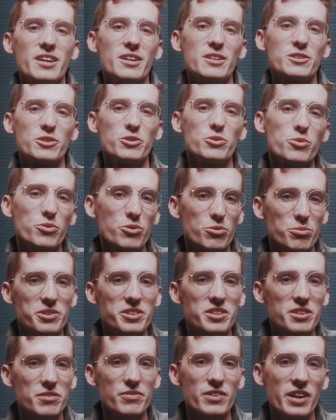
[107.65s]
to do 3
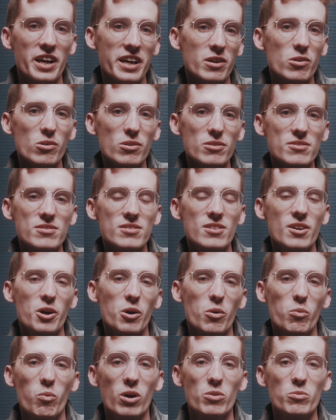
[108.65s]
different angles.
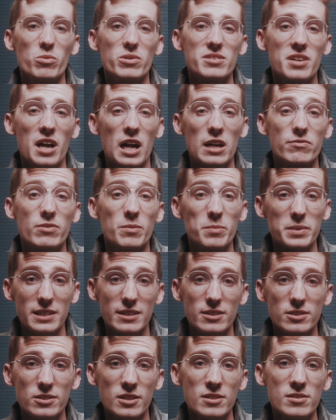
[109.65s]
One was kind of from a
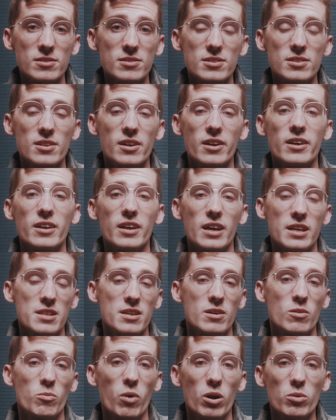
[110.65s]
distance, and
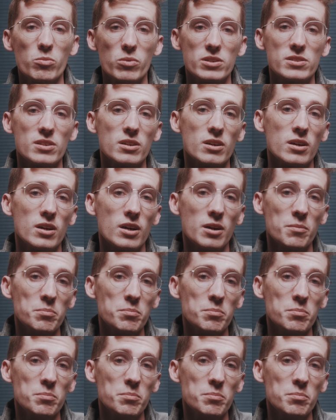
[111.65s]
then one was a